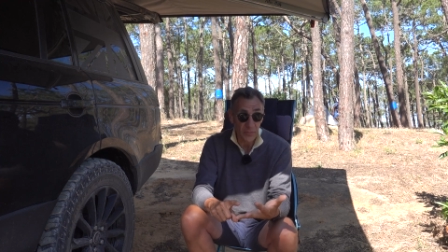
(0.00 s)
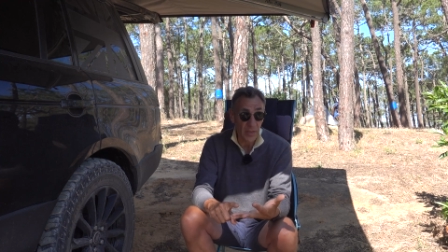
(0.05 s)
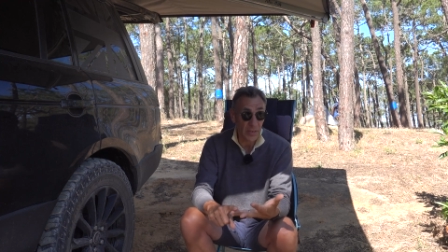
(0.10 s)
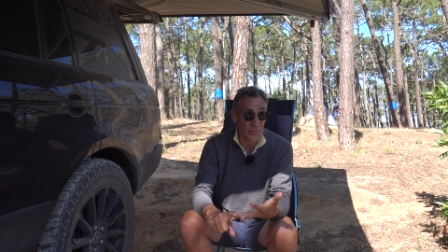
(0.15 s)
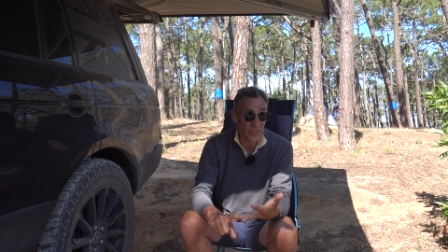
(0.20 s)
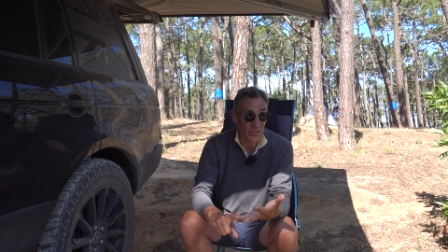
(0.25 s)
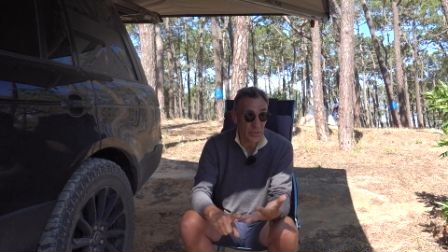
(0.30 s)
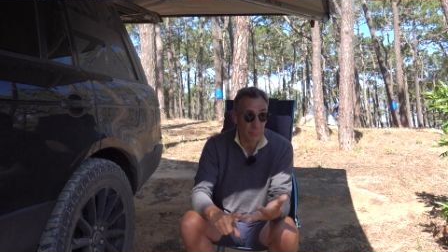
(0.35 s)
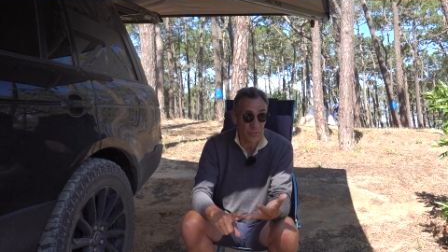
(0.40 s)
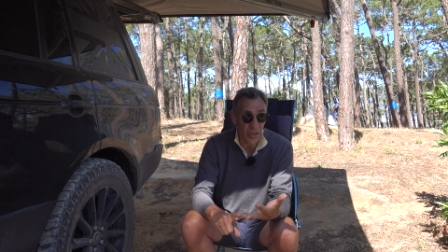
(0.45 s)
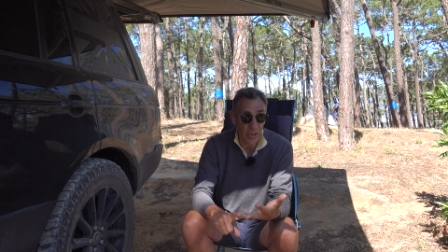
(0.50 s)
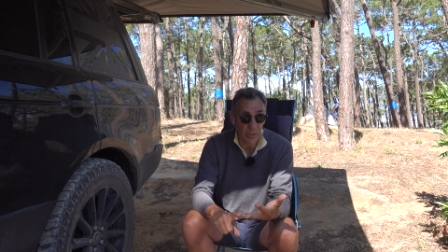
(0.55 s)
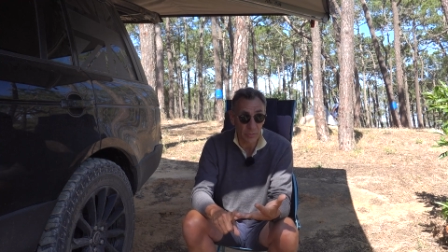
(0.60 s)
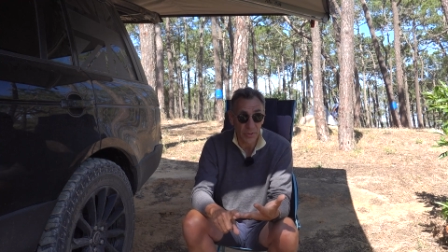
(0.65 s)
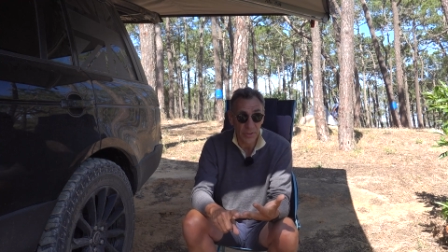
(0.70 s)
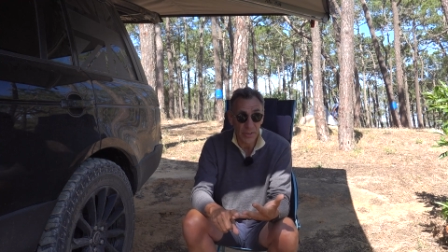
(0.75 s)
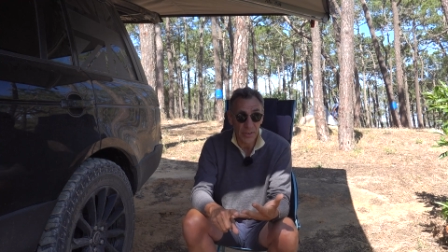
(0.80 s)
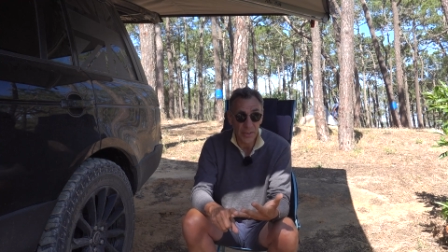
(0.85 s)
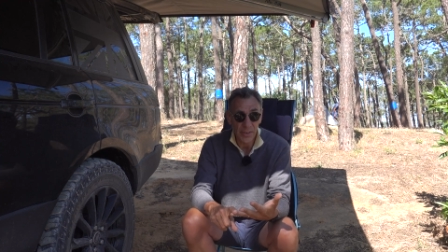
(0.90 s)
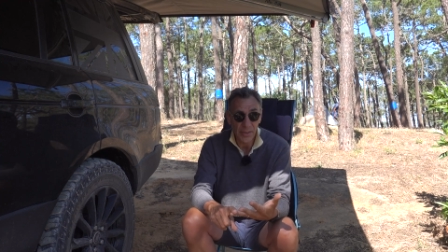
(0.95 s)
Now some
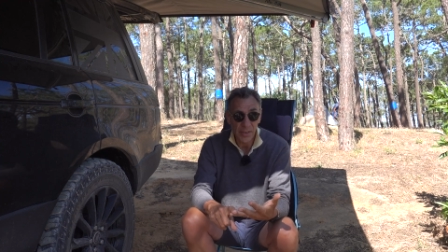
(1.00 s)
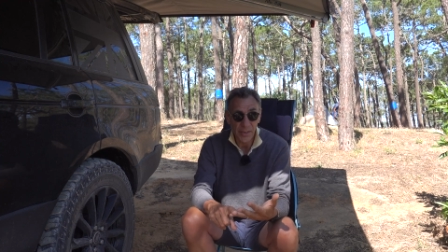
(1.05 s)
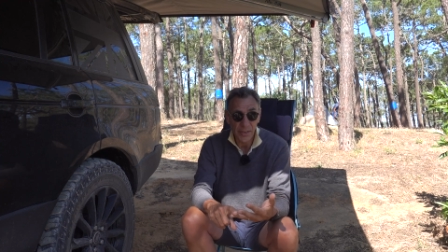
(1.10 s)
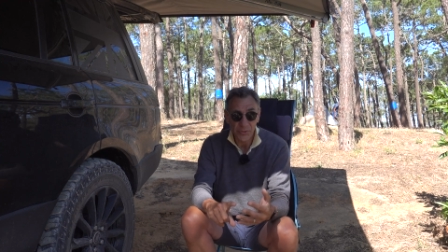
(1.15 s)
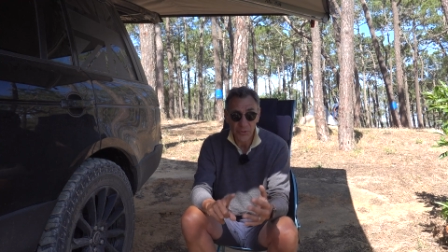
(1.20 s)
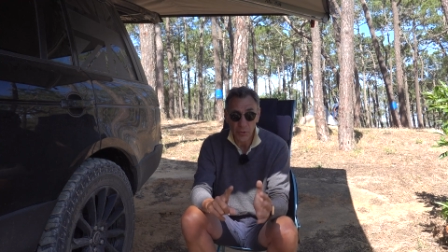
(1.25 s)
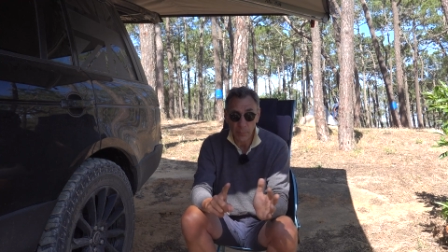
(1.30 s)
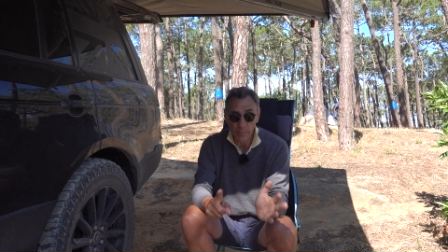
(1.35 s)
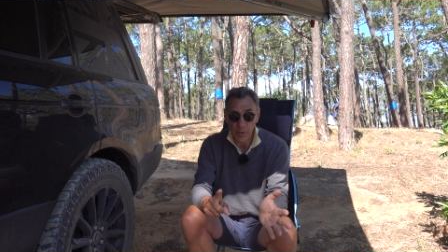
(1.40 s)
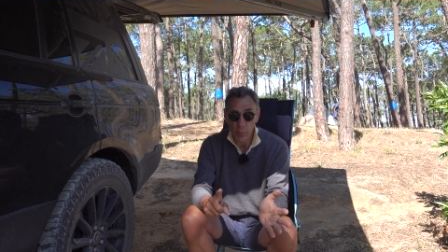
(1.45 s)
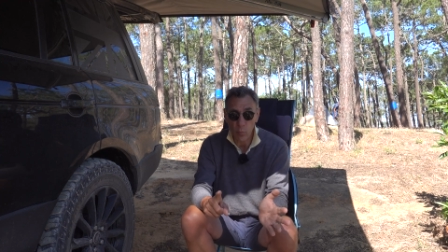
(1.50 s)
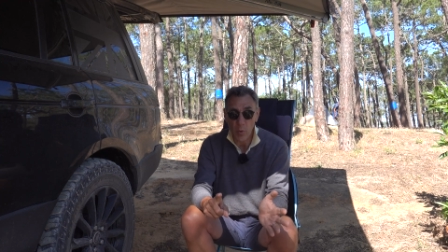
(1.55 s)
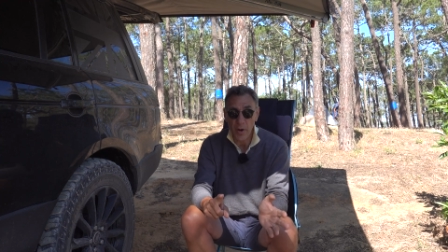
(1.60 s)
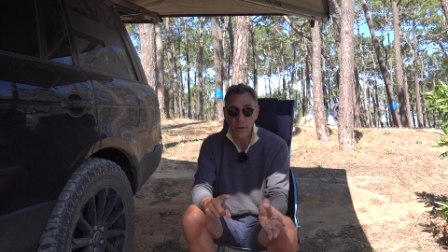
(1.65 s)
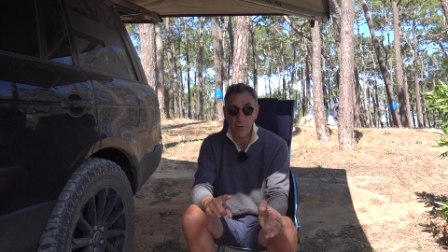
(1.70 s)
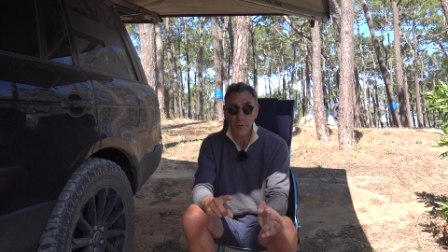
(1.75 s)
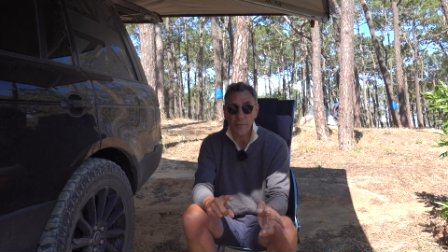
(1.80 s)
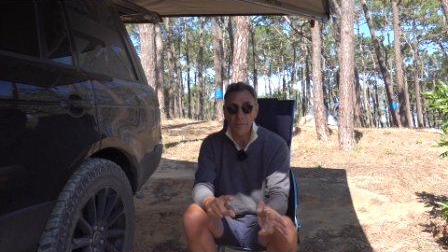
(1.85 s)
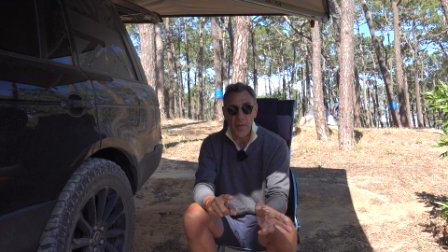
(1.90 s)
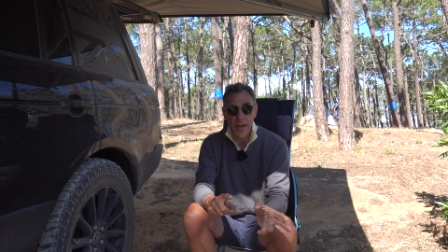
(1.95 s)
don't, so
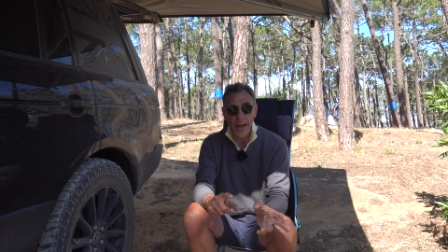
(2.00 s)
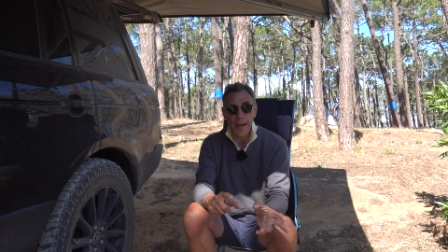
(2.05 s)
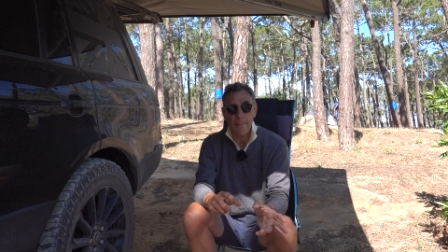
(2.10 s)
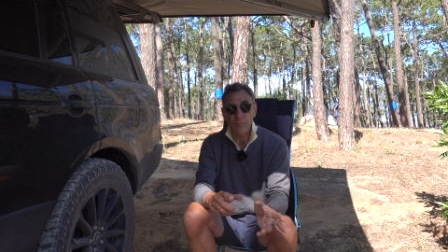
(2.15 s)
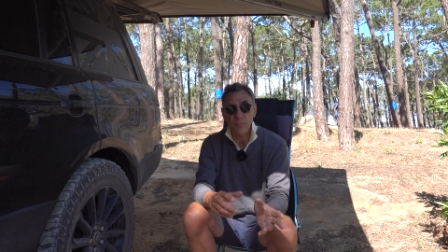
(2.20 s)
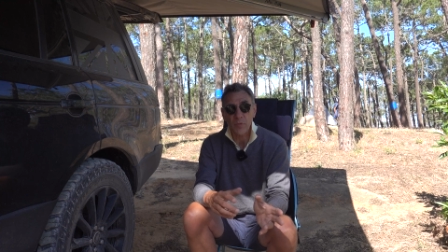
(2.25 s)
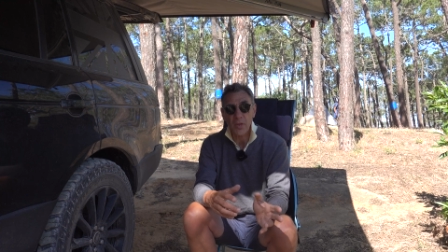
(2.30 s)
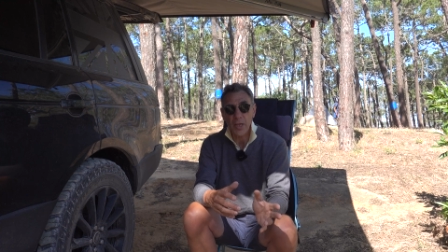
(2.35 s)
beware of that.